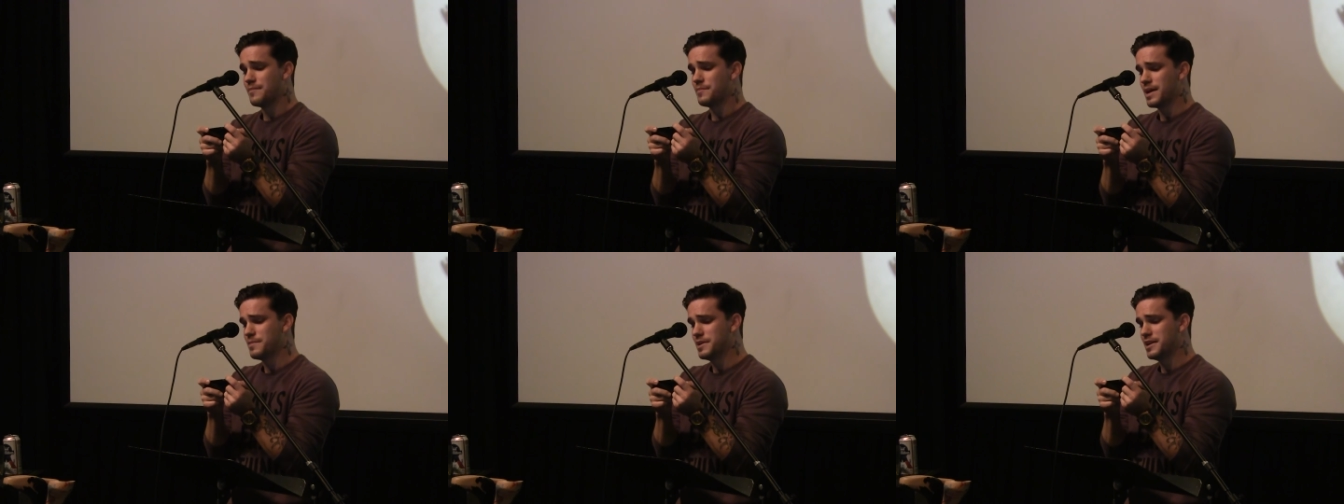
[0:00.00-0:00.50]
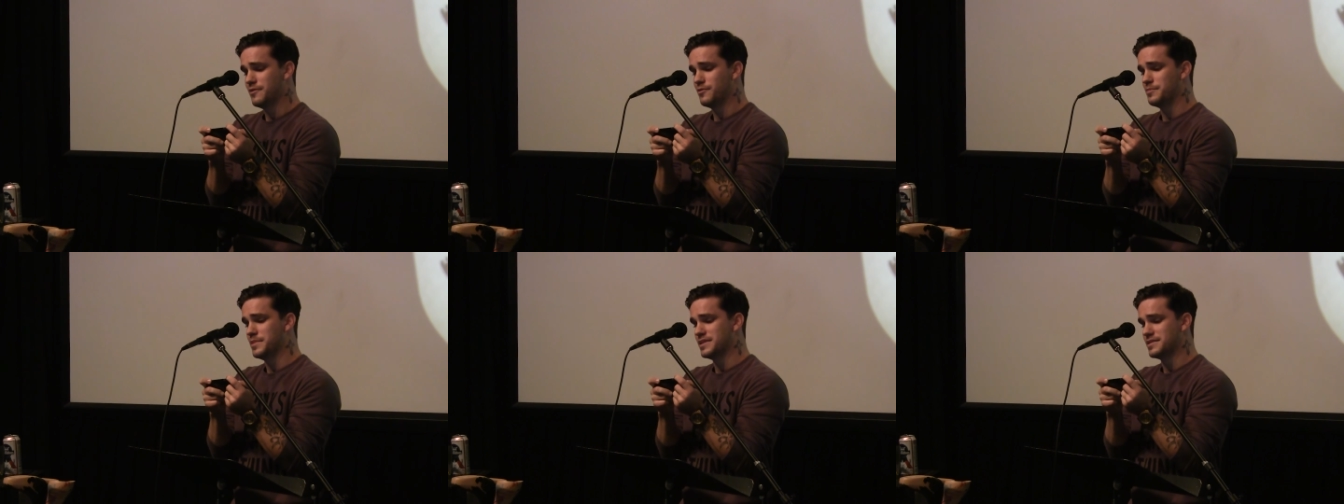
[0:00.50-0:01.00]
Maybe it
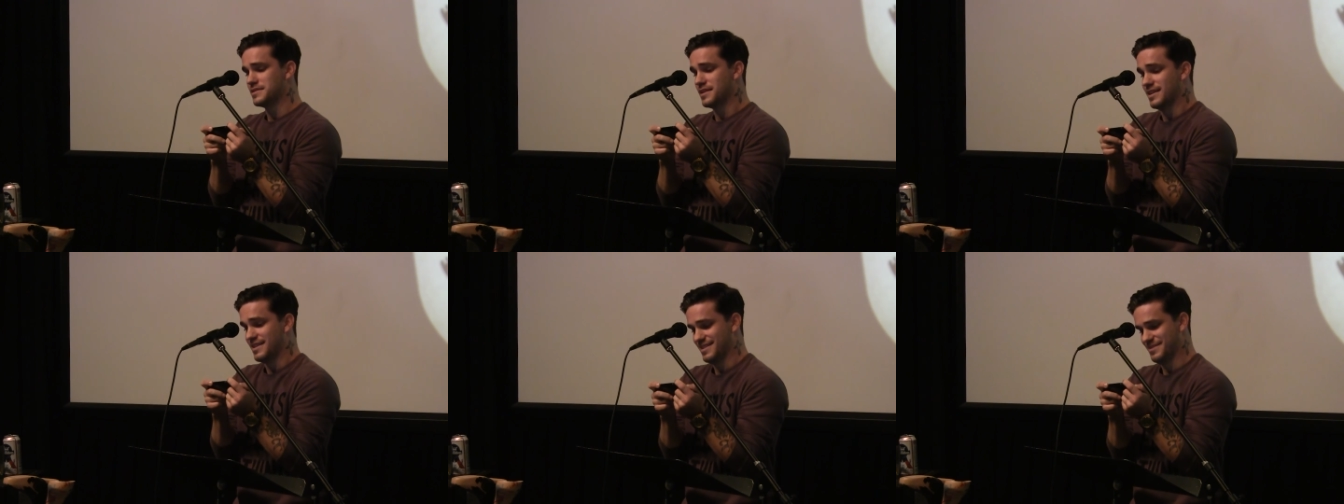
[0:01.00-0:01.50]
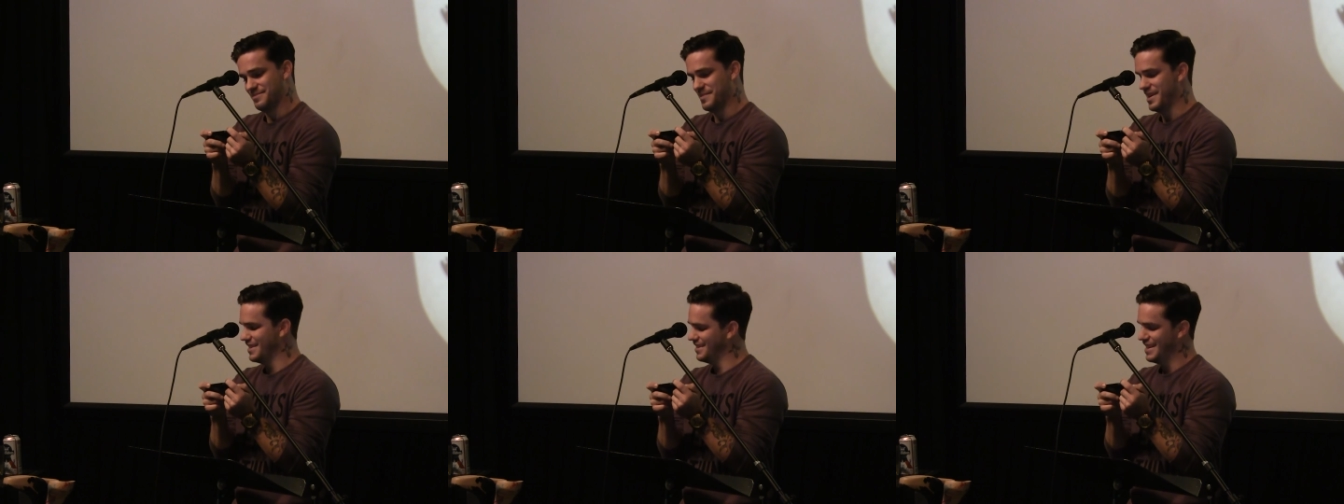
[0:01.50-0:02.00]
would be
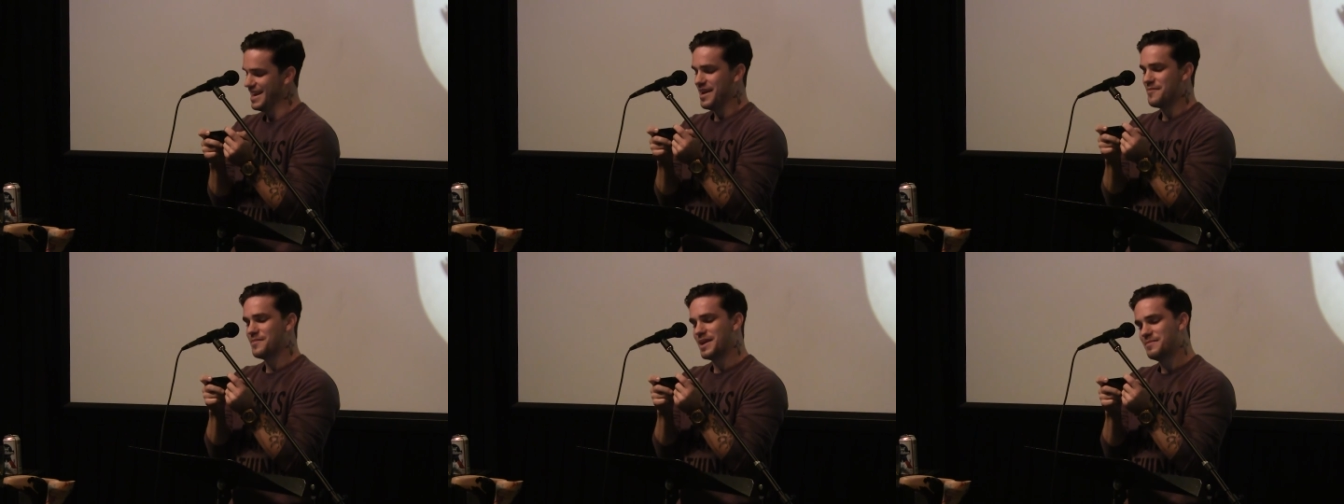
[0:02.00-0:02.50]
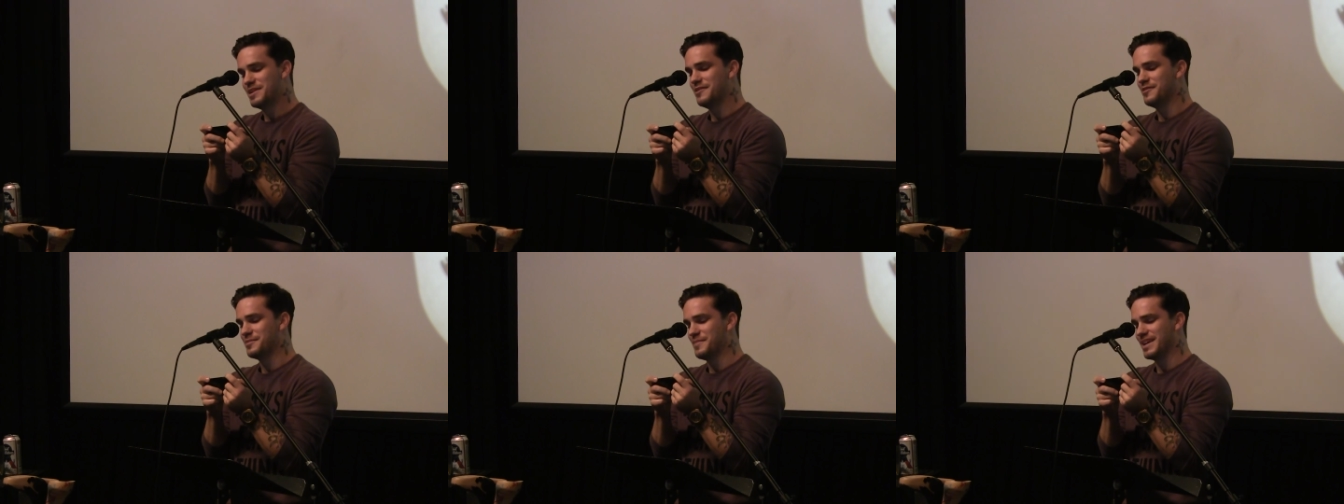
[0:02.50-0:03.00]
Maybe
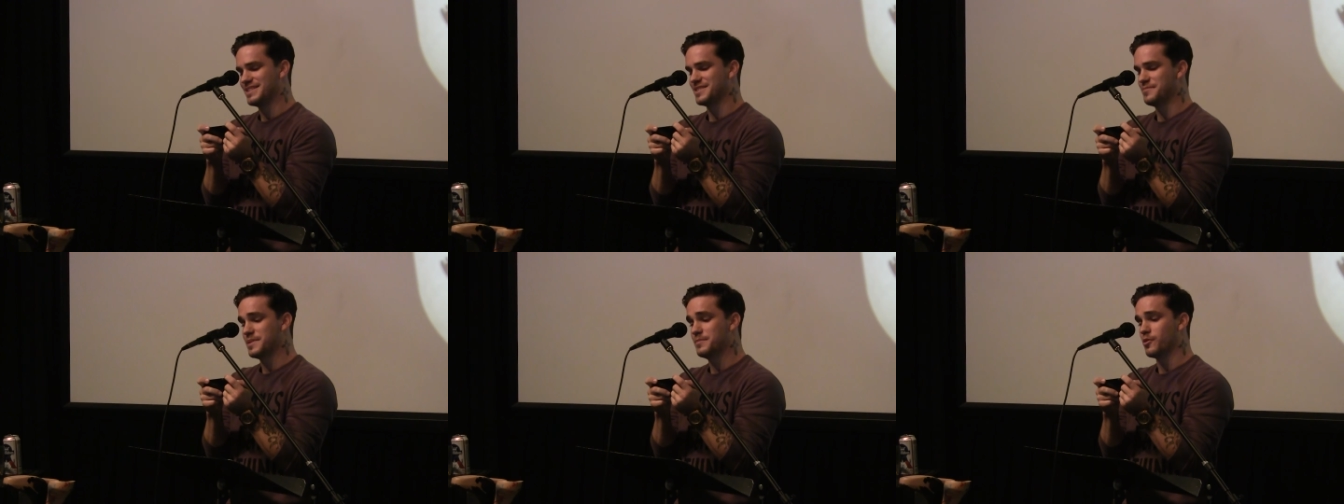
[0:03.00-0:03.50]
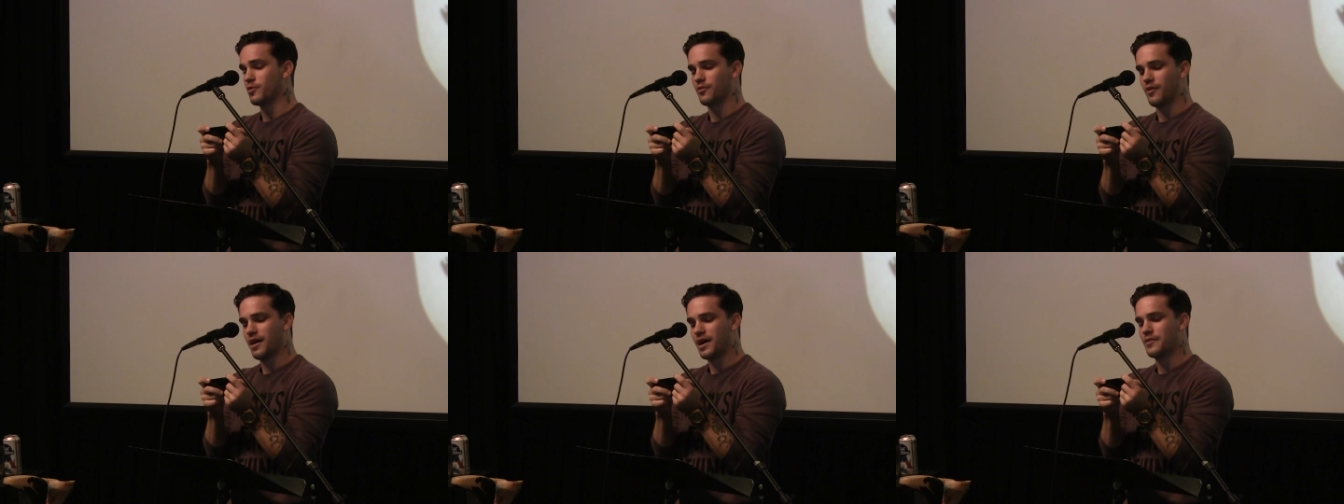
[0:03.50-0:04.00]
you would make some people
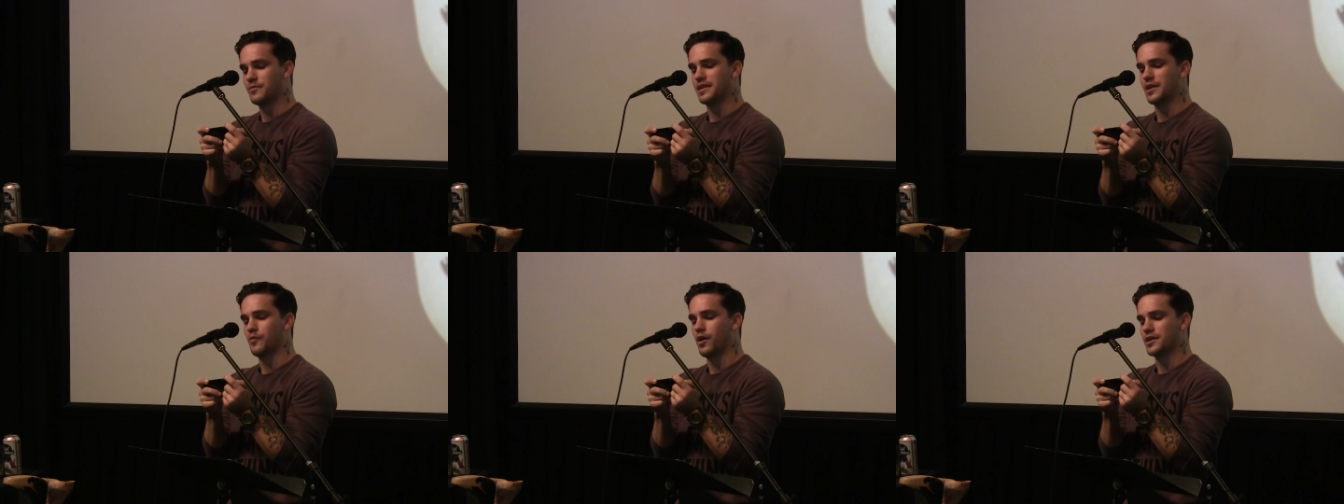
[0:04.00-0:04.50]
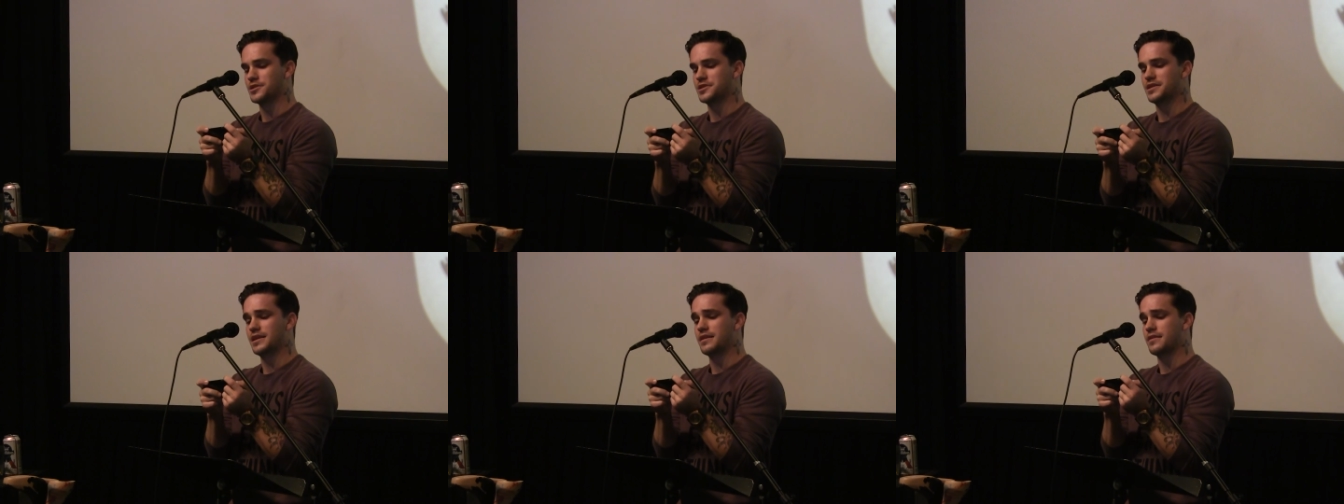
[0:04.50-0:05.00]
cry when they watched
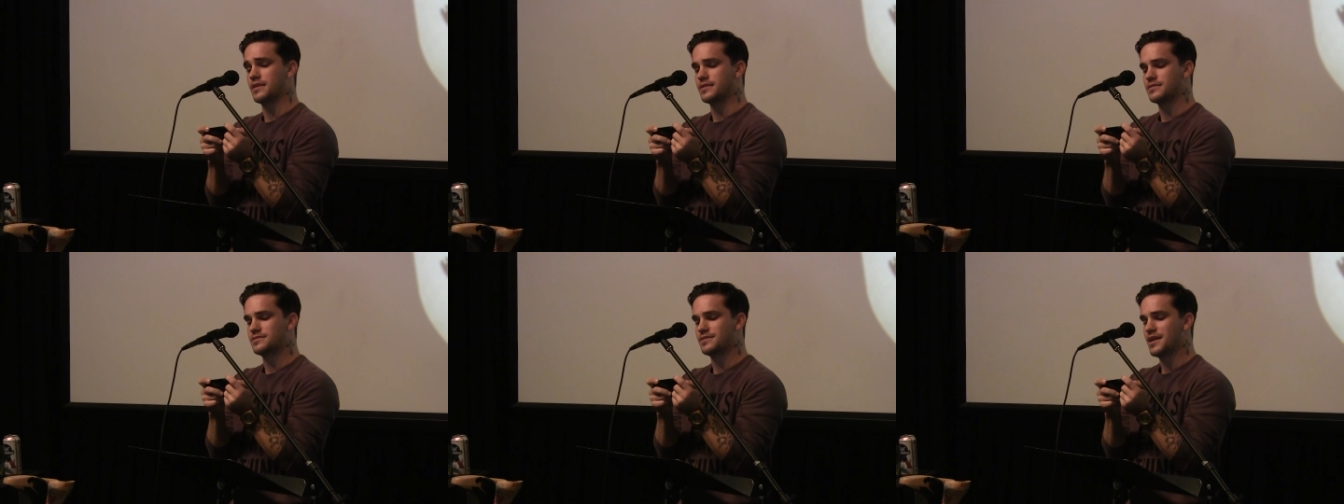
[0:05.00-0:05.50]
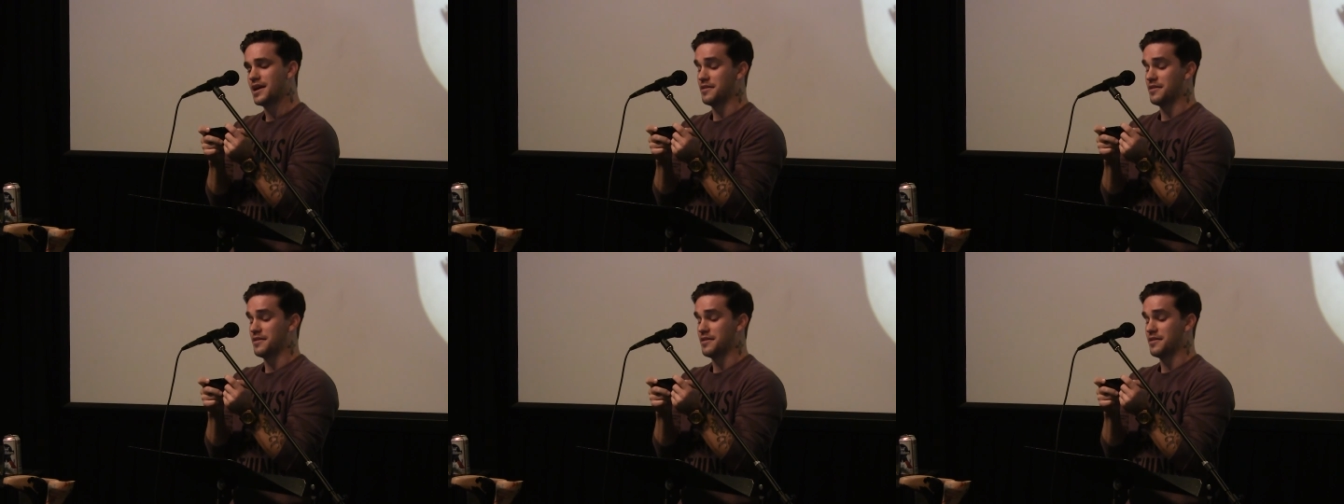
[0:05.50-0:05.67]
it, he thinks.